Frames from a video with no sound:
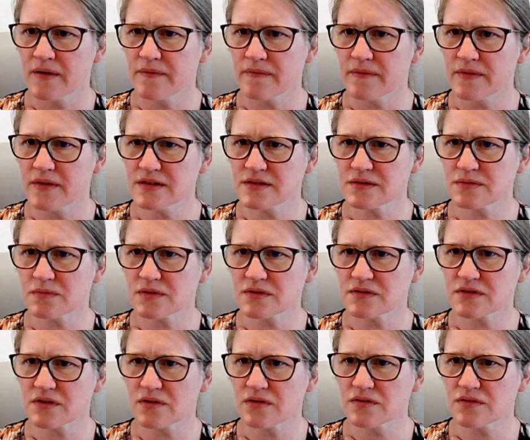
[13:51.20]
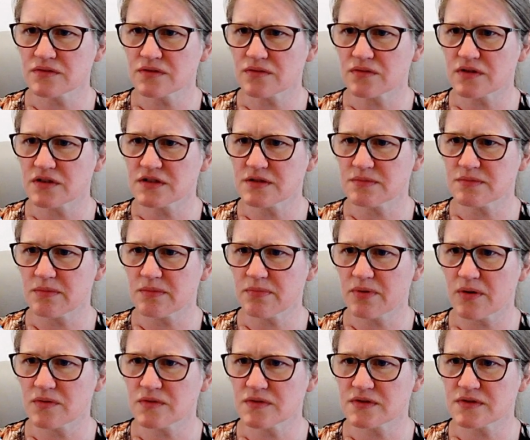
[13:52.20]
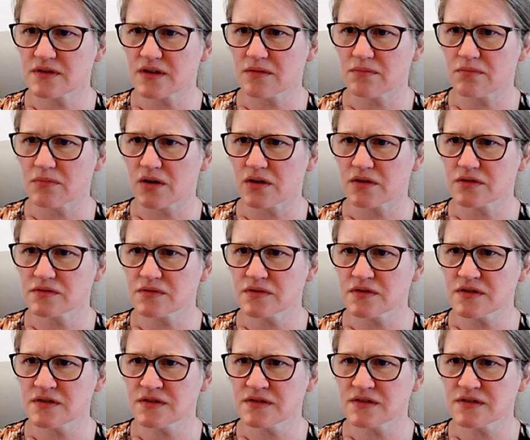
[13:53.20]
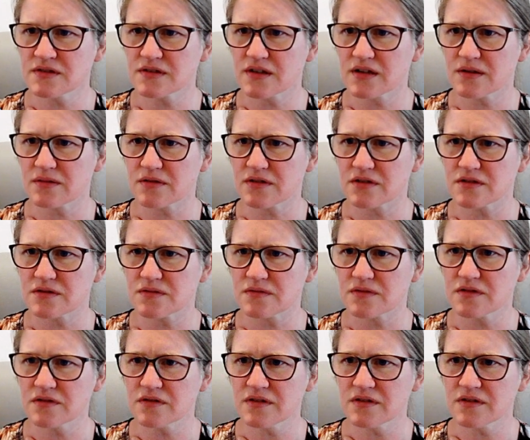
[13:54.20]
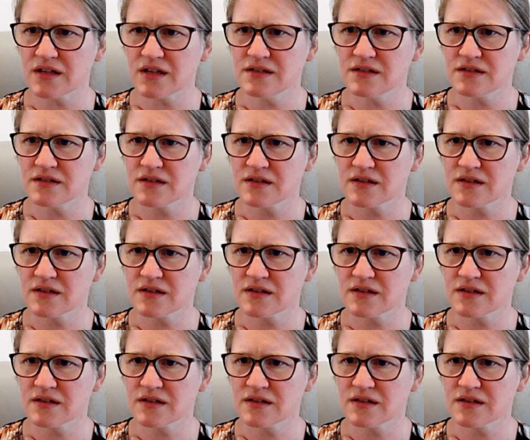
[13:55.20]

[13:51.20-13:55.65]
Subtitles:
This one's also going to be posts and modules, and I'm going to do a grid.